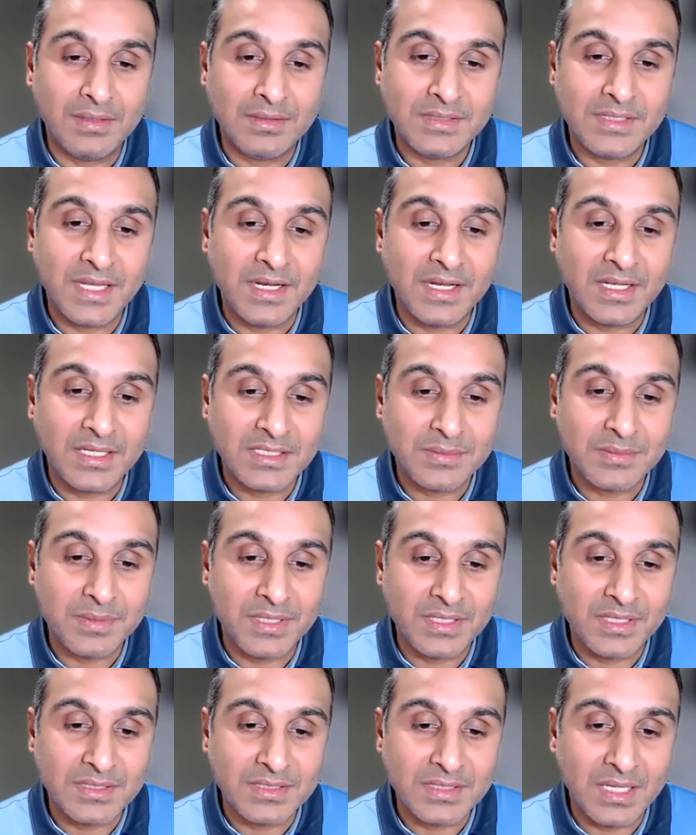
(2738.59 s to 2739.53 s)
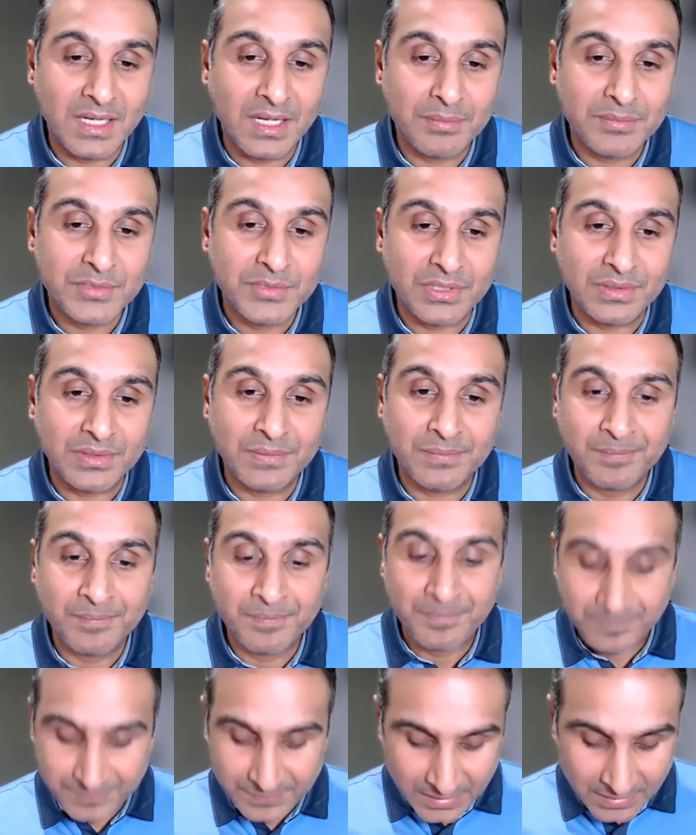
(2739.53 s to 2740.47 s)
10 experience option.
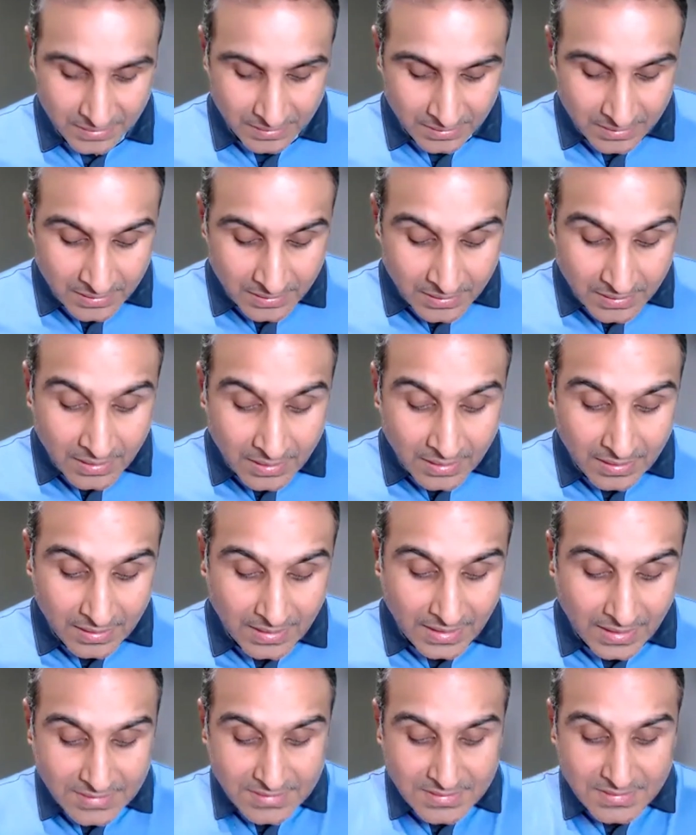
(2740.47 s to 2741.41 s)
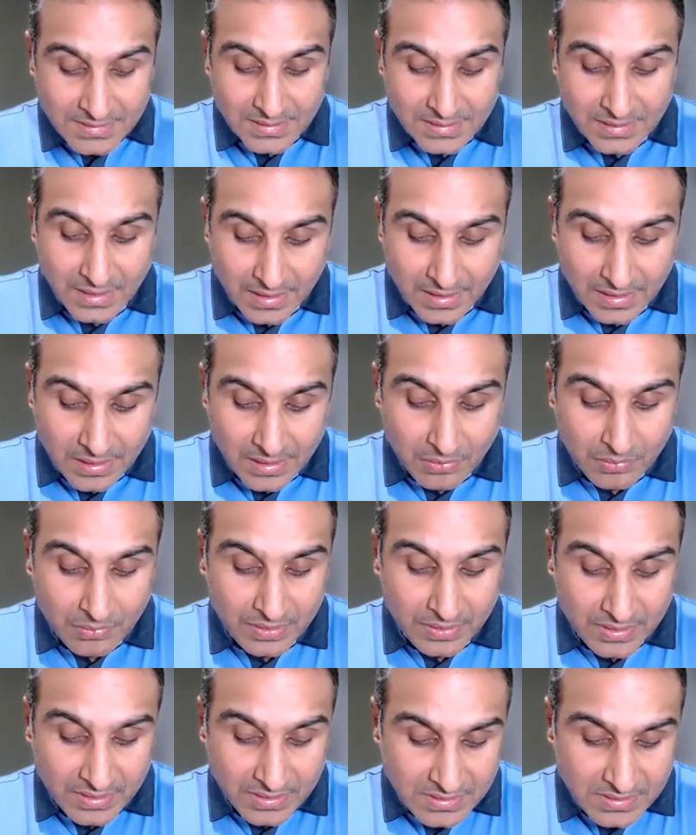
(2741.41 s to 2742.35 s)
Last thing
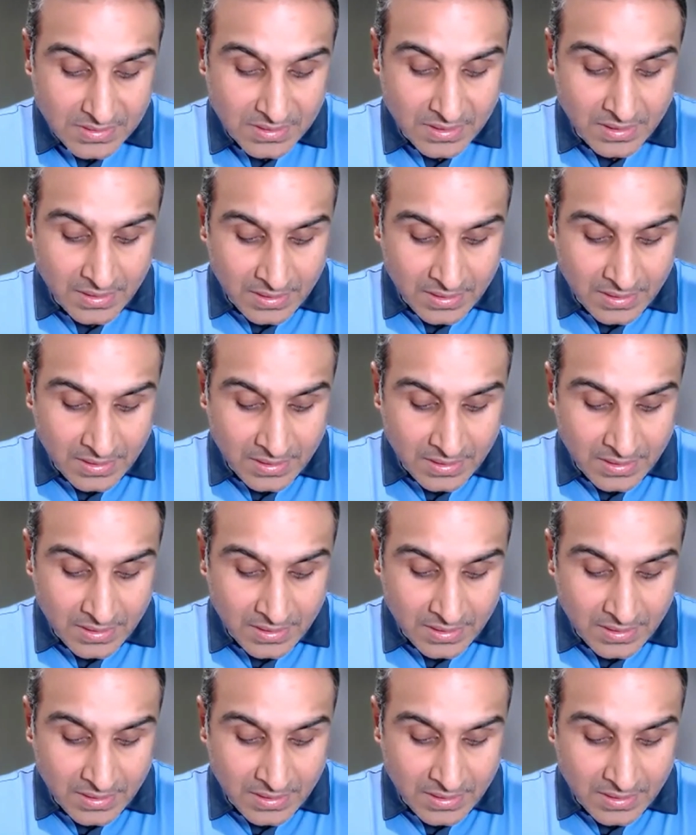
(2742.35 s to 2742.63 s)
around this